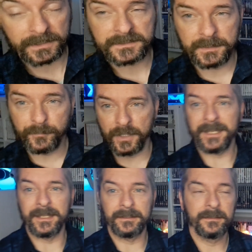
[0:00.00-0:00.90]
you actually
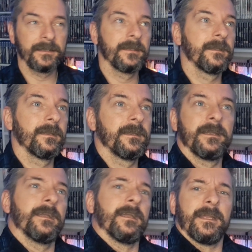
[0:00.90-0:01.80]
play it,
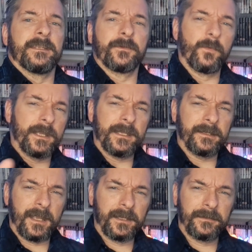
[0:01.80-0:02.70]
it's a
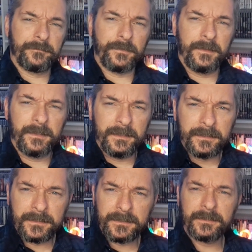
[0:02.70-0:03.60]
weird kind of
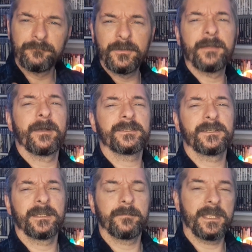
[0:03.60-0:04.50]

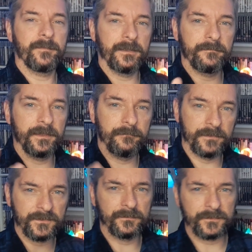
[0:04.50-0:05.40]
reimagining maybe of the
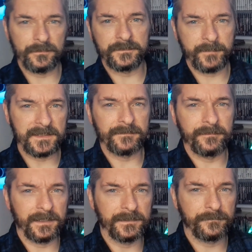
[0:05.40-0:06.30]
original sort of Space
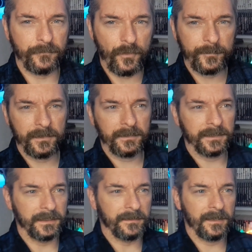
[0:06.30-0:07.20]
Invaders formula,
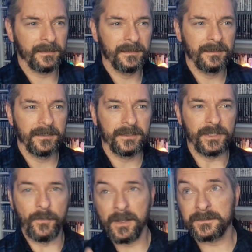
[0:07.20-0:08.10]
in that
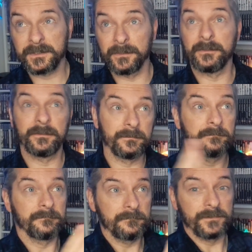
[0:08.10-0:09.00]
you are still
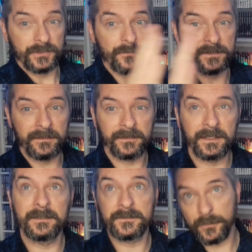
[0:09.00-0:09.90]
shooting
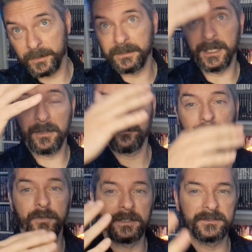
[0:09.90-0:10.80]
things coming down,
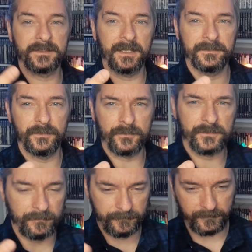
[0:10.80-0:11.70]
but instead you're
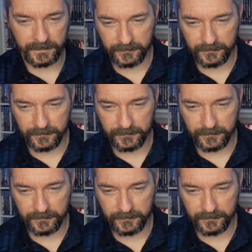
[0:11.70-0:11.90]
sort of